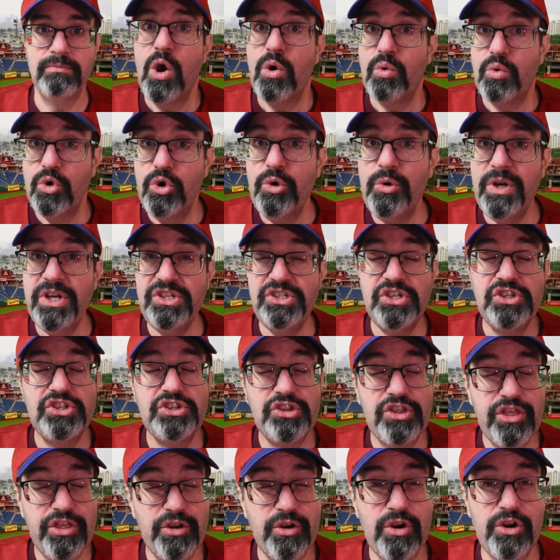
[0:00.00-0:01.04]
Ruiz's
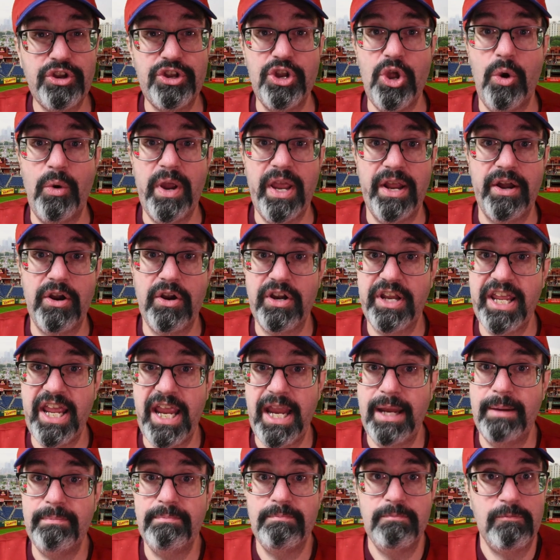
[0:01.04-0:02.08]
third no-hitter
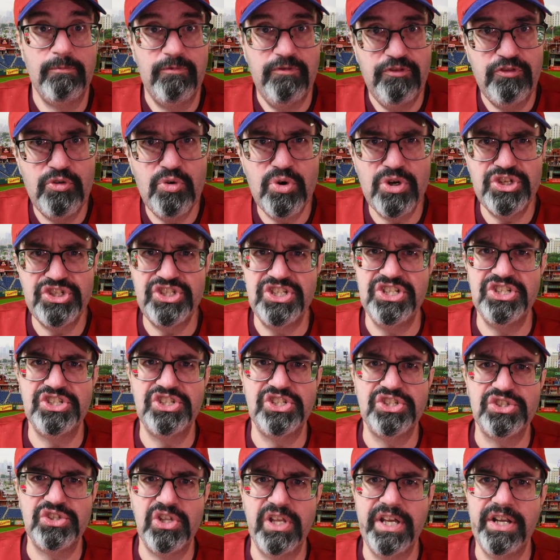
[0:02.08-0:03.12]
came 4
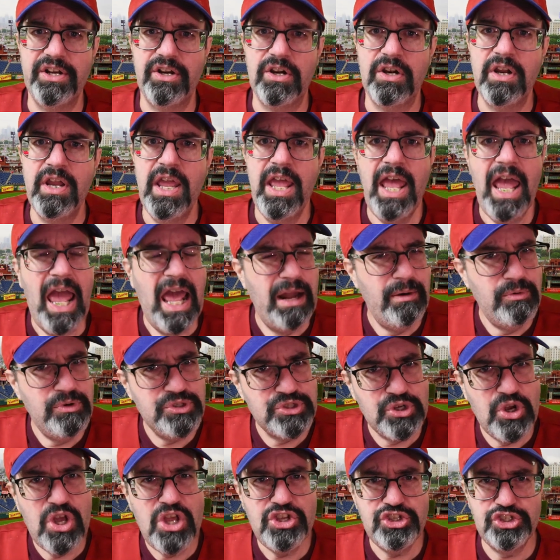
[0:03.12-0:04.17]
seasons later, and it was
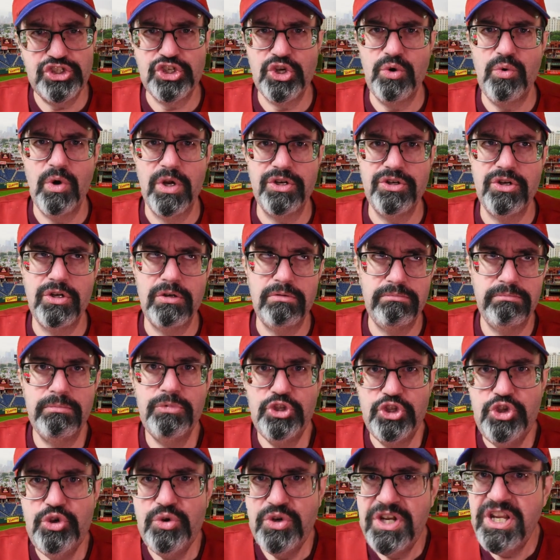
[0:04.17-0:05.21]
also under
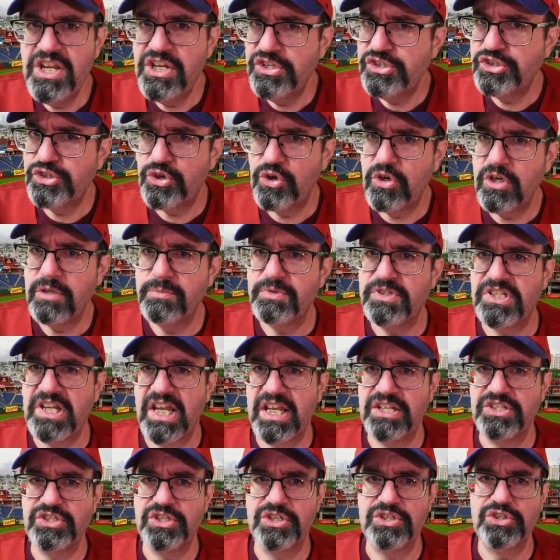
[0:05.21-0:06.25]
unique
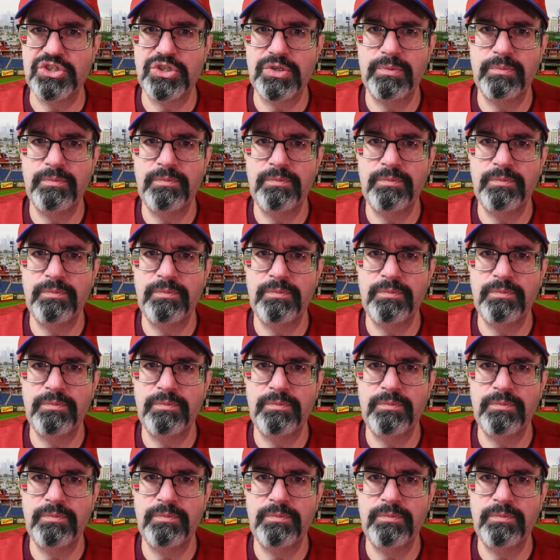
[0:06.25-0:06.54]
circumstances.